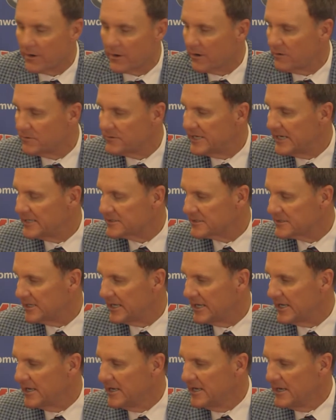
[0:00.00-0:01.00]
our own
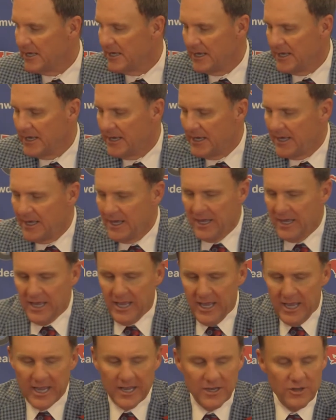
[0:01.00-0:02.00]
destiny.
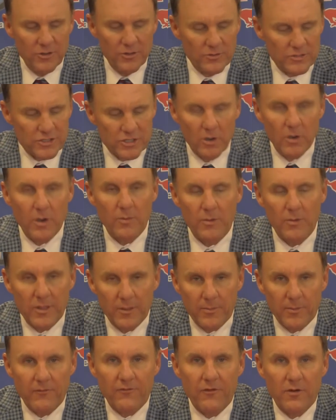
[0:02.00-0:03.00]
And to show up with
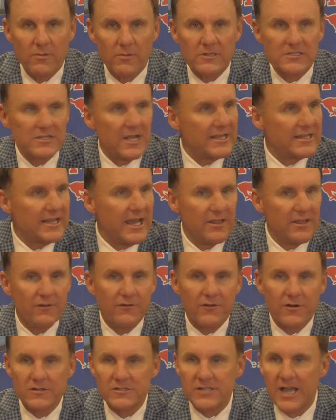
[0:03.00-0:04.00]
a performance like that in the
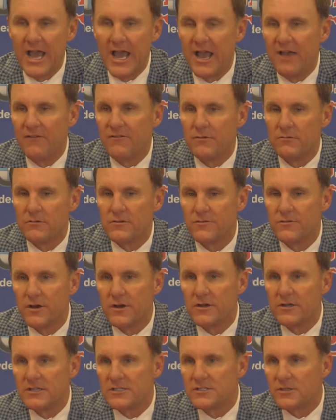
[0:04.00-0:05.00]
first half, it was
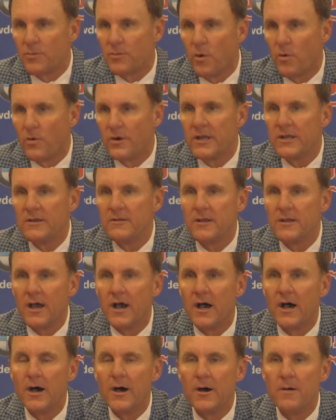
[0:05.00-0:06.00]
very disappointing,
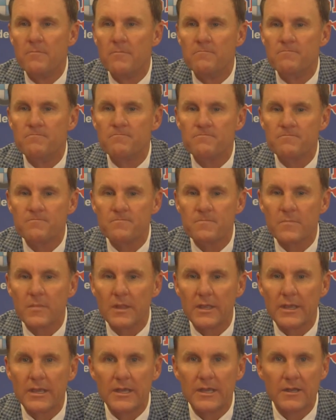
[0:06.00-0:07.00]
um,
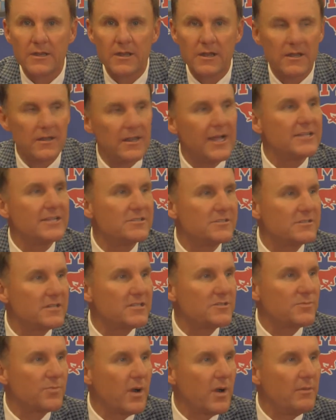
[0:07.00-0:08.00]
and uh, that's
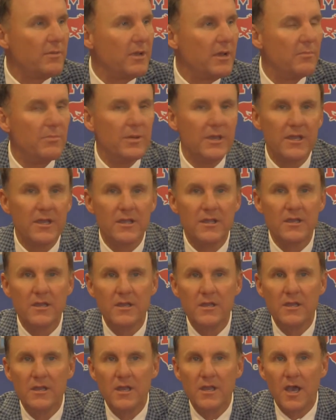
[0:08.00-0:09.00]
that's probably a big
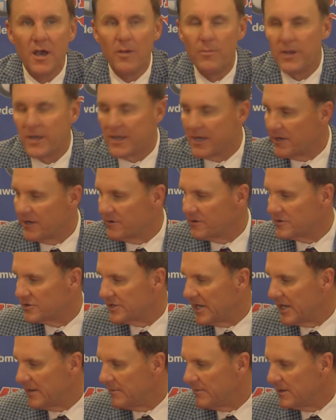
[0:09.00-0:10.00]
a big
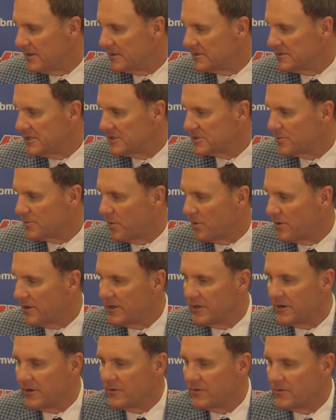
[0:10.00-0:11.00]
understatement. It's
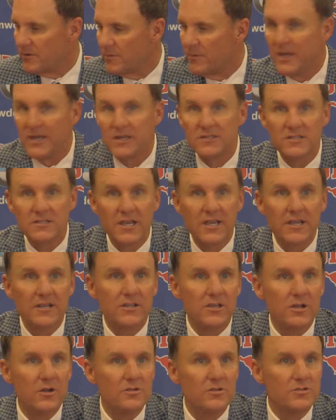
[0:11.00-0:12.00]
disappointing to, to me as the head
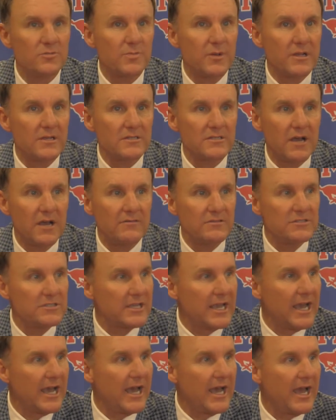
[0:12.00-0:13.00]
coach because
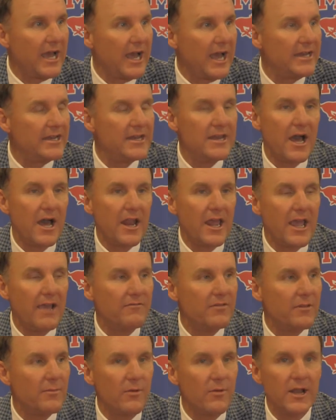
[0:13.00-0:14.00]
obviously I, I did not
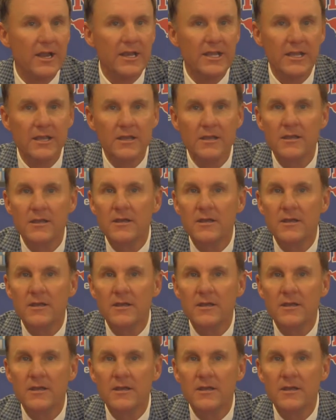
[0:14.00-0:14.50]
have them ready,